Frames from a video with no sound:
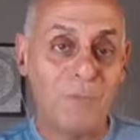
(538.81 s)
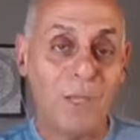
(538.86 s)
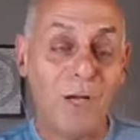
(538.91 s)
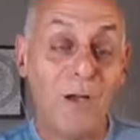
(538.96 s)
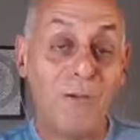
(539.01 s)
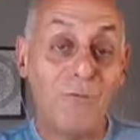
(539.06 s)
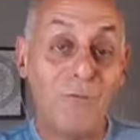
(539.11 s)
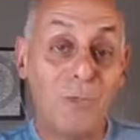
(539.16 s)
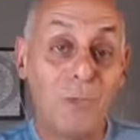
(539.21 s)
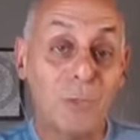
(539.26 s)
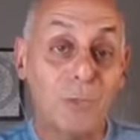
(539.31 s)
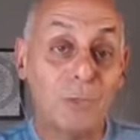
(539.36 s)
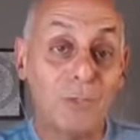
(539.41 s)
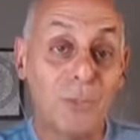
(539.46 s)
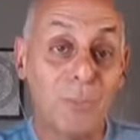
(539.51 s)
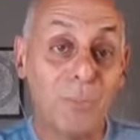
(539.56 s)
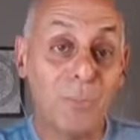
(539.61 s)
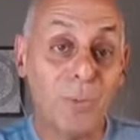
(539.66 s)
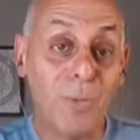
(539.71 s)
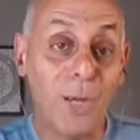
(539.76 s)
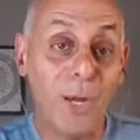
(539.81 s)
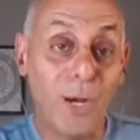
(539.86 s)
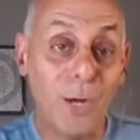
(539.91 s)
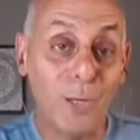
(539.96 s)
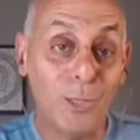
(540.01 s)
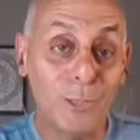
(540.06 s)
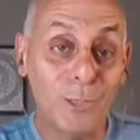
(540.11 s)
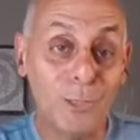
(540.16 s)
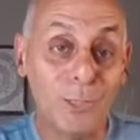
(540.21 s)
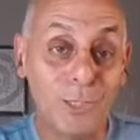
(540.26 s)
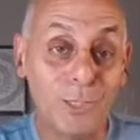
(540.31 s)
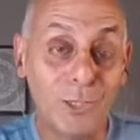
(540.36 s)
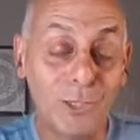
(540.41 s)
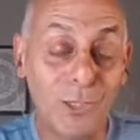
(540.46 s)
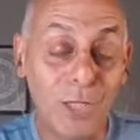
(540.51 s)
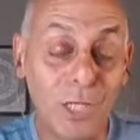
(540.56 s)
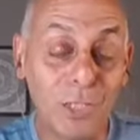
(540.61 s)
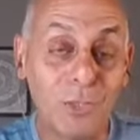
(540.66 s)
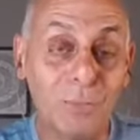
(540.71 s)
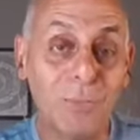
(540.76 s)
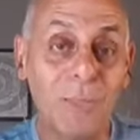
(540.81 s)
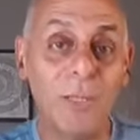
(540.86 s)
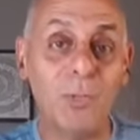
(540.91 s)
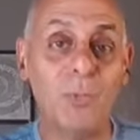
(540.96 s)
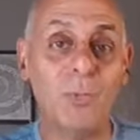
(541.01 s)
A few simple errors in judgment